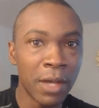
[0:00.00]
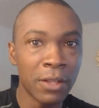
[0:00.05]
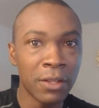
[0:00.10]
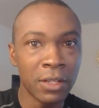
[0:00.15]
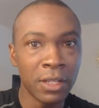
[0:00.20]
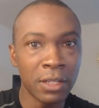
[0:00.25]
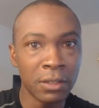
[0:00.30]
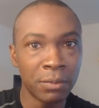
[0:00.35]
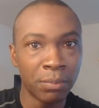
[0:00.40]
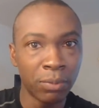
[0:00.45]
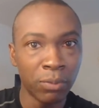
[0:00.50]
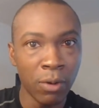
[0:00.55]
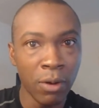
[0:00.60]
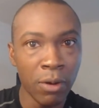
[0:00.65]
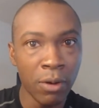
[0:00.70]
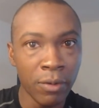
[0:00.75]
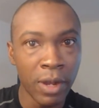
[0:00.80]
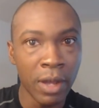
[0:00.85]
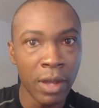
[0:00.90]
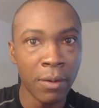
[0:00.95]
under this
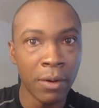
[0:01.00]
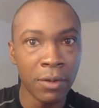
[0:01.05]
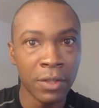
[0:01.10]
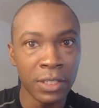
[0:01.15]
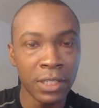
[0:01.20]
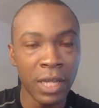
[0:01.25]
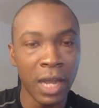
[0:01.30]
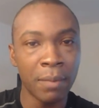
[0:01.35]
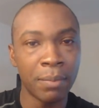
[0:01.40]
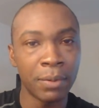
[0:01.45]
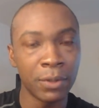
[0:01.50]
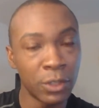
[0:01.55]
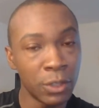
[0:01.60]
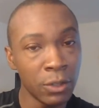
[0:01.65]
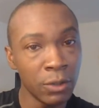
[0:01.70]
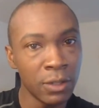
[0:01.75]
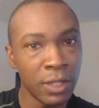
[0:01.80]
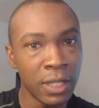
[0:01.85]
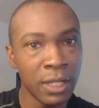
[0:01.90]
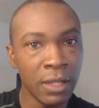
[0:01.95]
program or this
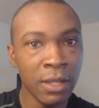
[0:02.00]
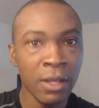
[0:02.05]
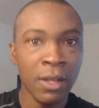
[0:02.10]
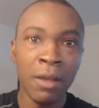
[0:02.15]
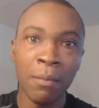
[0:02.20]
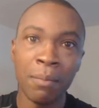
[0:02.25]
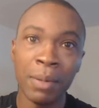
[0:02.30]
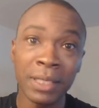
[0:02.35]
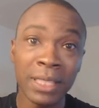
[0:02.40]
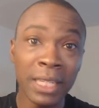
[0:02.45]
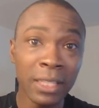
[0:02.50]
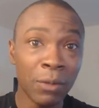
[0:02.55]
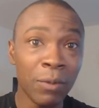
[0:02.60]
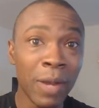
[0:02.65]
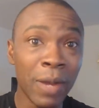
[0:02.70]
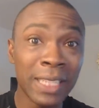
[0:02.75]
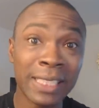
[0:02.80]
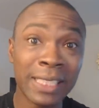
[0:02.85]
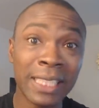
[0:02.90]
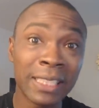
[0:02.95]
opportunity, but it's not the
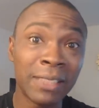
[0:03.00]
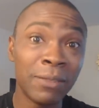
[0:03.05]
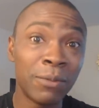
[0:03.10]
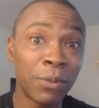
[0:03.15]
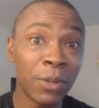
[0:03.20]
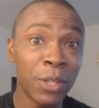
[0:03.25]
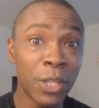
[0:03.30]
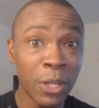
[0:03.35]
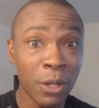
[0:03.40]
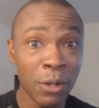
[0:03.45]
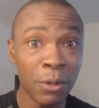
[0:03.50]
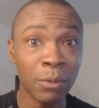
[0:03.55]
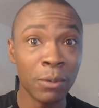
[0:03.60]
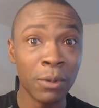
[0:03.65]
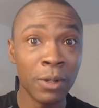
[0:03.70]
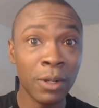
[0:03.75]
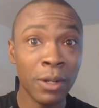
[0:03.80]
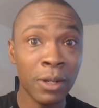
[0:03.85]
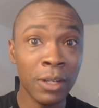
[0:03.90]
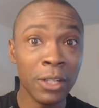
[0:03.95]
right system for you.